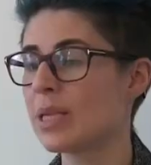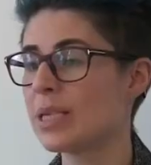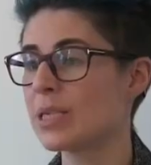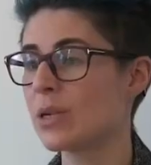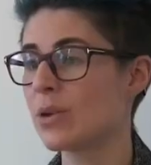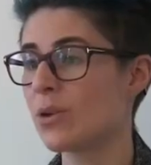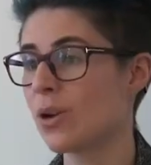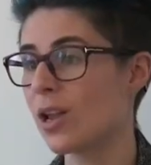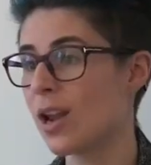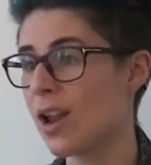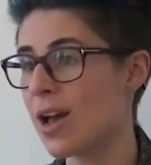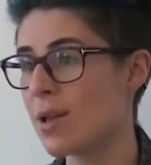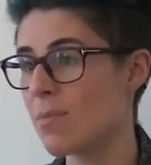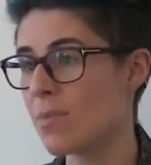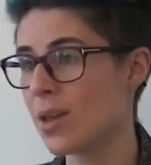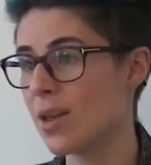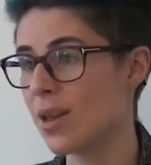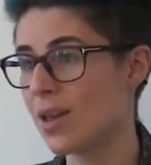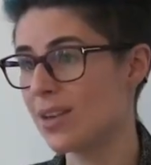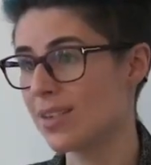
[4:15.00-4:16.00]
political
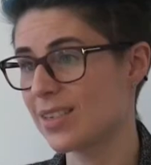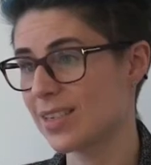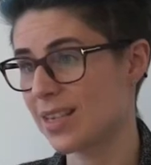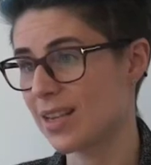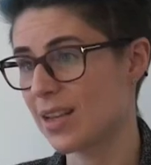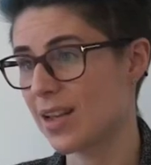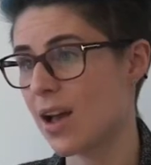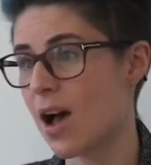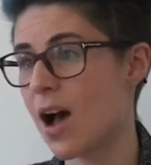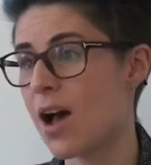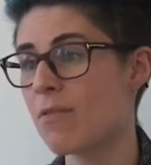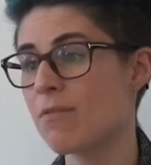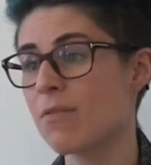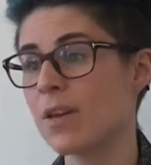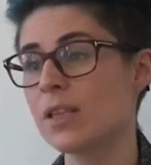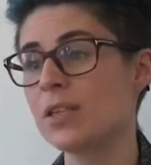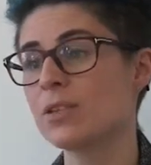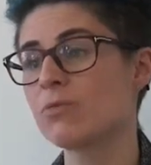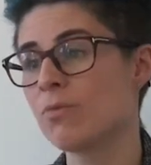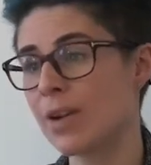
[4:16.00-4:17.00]
climate I
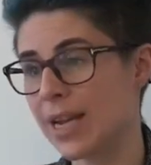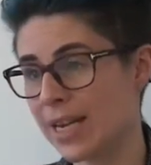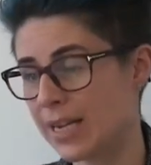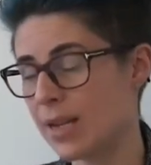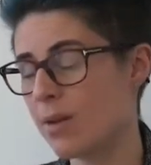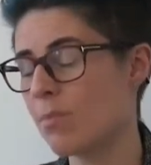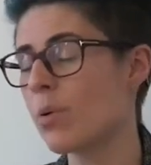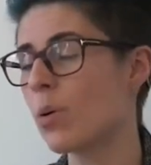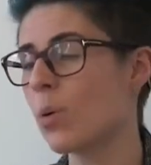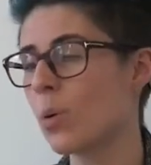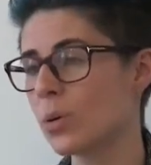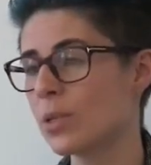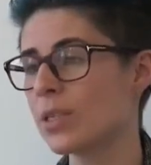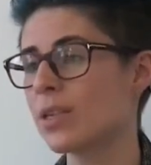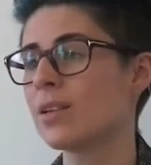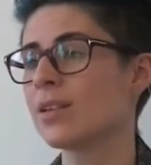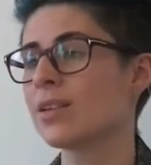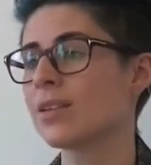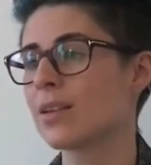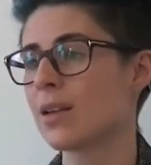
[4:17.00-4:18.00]
feel is really
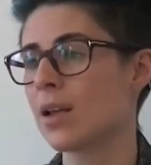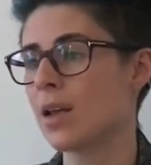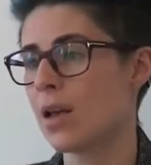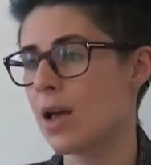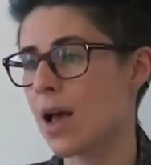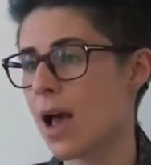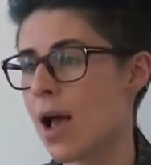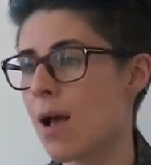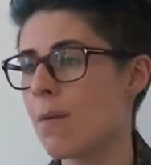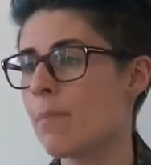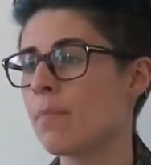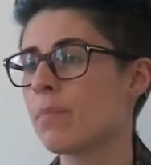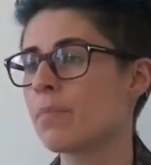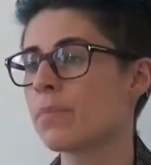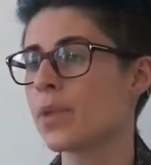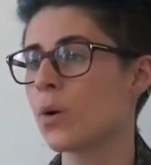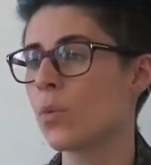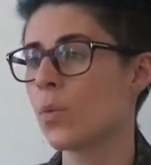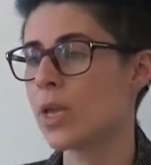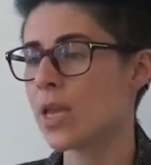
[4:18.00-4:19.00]
important,
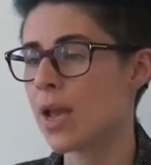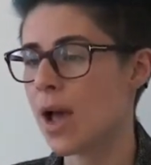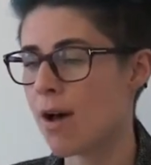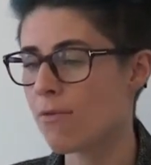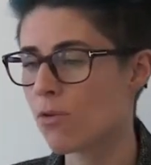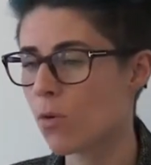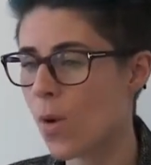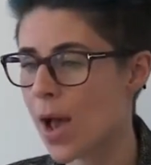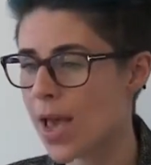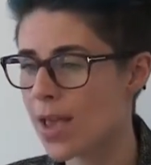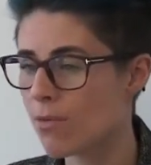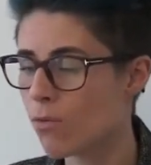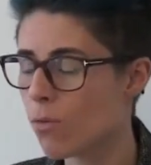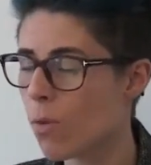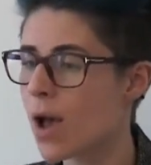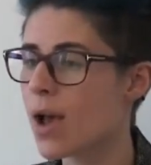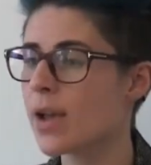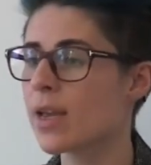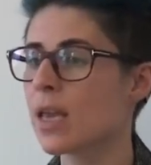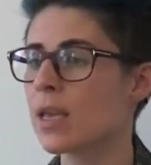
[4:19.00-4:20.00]
that we have a way of
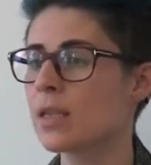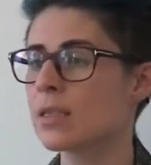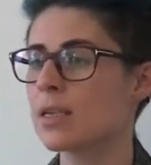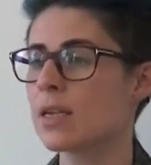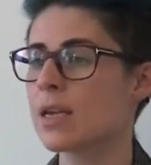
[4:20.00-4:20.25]
working